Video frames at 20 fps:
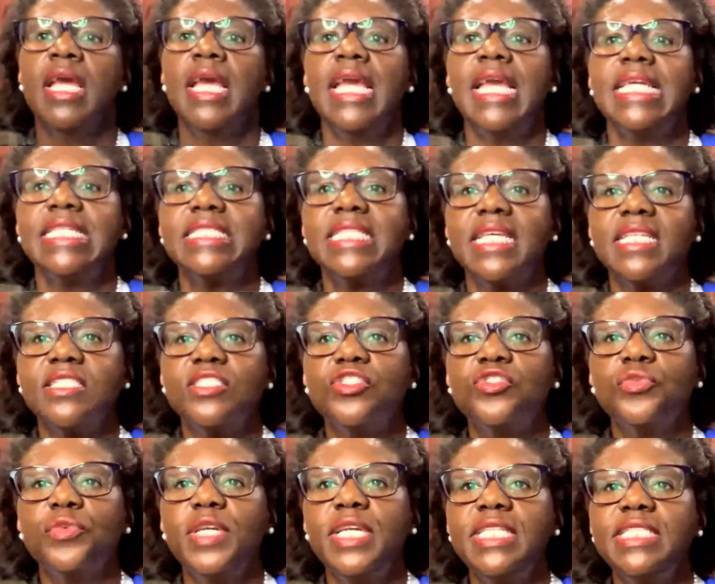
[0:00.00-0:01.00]
it says
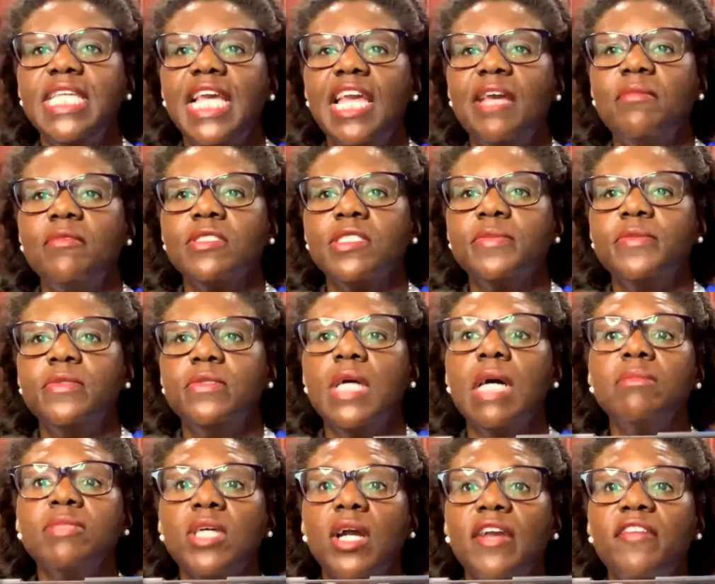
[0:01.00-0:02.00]
3
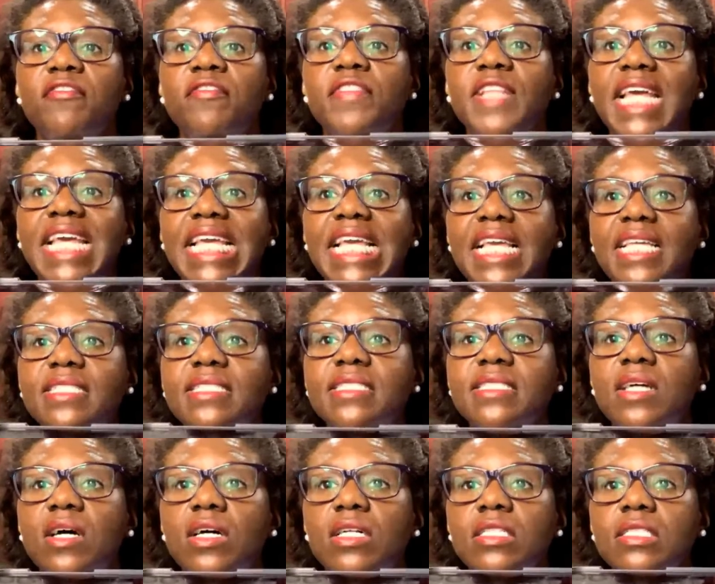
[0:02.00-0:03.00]
tablespoons, flaky
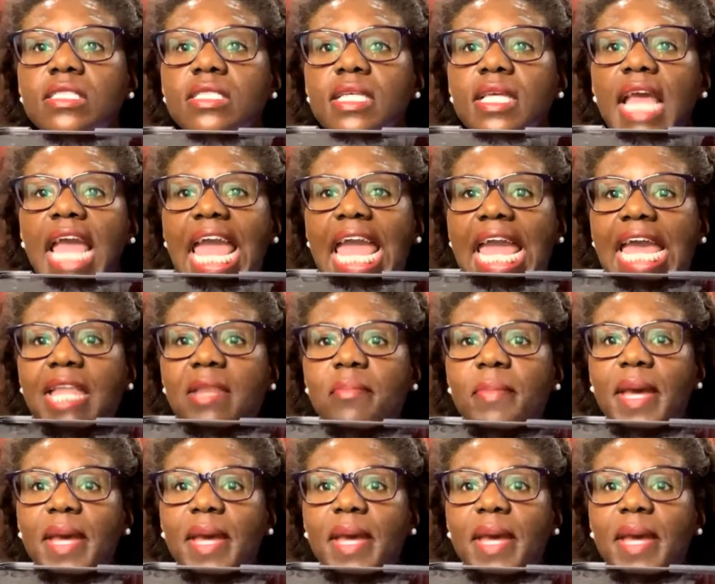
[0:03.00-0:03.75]
salt and